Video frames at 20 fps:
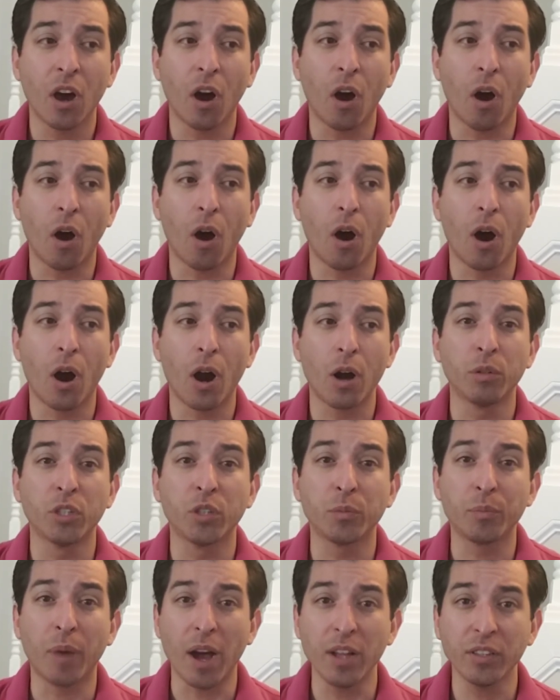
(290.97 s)
are
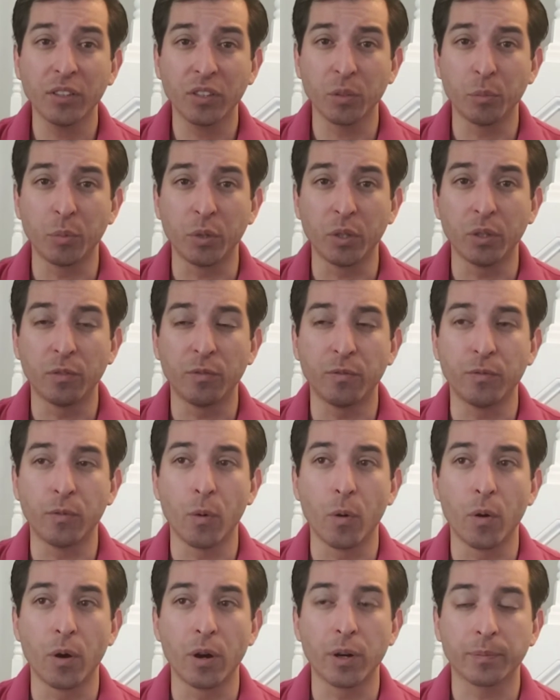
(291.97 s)
responsible
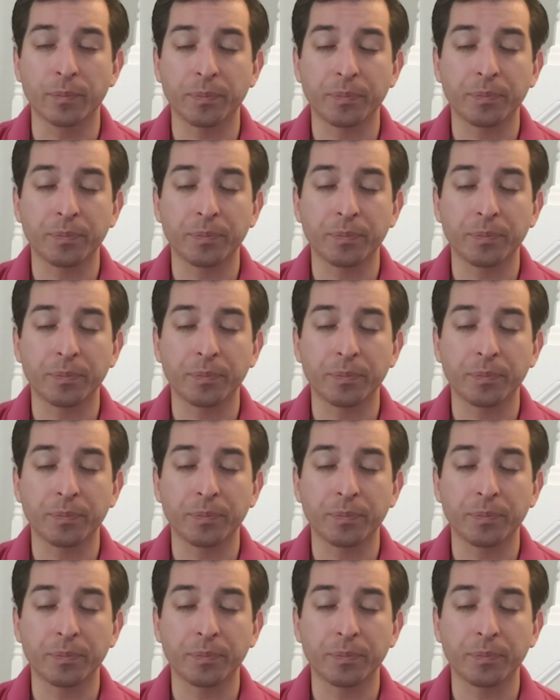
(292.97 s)
for